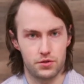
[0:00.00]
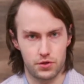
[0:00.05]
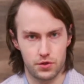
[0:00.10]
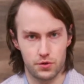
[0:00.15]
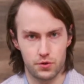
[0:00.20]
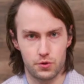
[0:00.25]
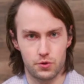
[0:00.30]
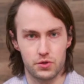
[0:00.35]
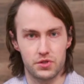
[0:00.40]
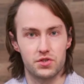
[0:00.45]

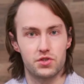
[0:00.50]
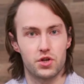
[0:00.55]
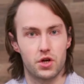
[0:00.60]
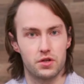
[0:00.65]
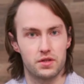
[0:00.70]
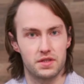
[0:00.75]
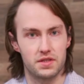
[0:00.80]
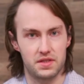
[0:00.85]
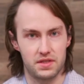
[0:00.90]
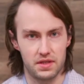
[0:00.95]
to
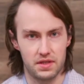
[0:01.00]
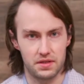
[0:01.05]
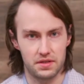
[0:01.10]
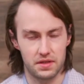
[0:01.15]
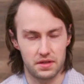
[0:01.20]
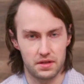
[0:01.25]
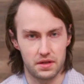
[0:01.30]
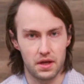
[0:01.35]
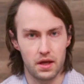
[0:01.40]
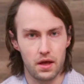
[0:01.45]
start the
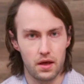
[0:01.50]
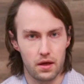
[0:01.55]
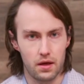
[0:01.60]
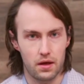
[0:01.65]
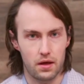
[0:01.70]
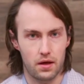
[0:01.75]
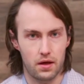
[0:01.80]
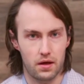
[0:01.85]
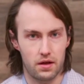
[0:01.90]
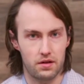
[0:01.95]
season
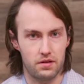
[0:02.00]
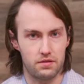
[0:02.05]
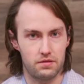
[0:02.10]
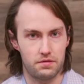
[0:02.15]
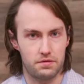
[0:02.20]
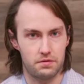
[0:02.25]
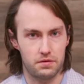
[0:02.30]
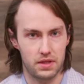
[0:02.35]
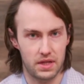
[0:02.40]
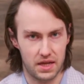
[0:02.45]

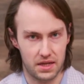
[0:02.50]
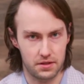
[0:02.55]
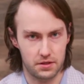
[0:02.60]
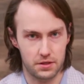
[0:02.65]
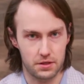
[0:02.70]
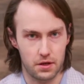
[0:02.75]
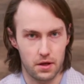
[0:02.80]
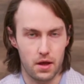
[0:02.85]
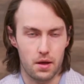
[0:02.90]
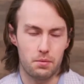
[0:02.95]
of
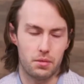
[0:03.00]
Lent,